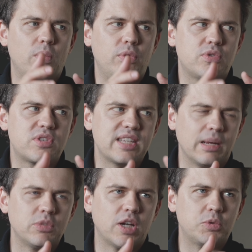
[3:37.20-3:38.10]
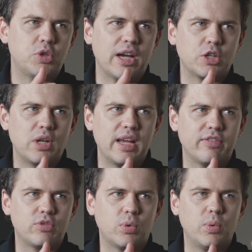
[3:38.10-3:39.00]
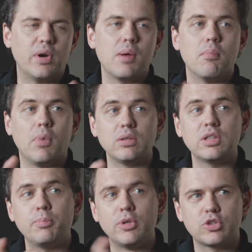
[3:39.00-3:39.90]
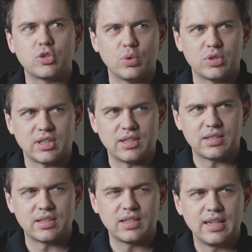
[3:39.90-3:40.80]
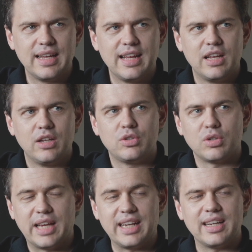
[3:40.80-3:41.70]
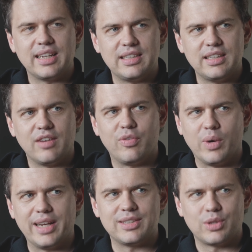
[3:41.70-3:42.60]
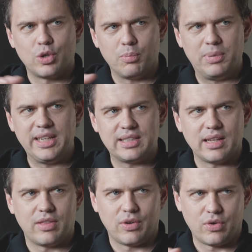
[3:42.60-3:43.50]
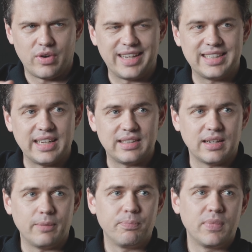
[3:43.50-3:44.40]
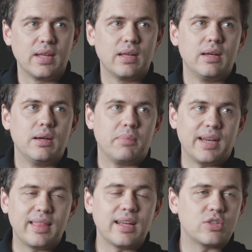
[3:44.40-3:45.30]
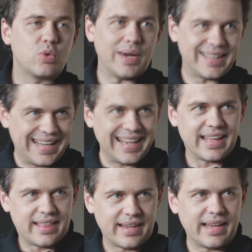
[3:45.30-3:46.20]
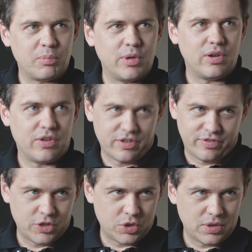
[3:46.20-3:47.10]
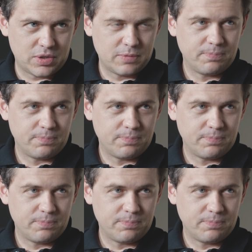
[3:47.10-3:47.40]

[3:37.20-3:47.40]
sometimes you actually have to query multiple sources to get an idea of what is the complete and the correct data. But I think it's quite clear there can be a lot of issues.